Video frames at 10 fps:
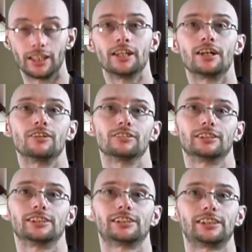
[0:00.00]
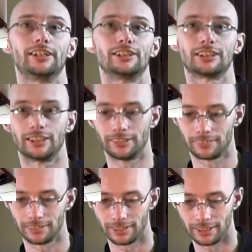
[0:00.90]
you know, seriously,
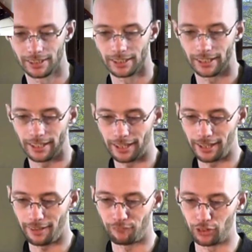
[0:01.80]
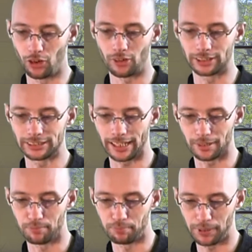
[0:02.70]
if you're going to take
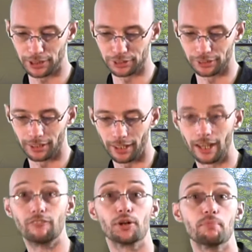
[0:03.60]
a picture of your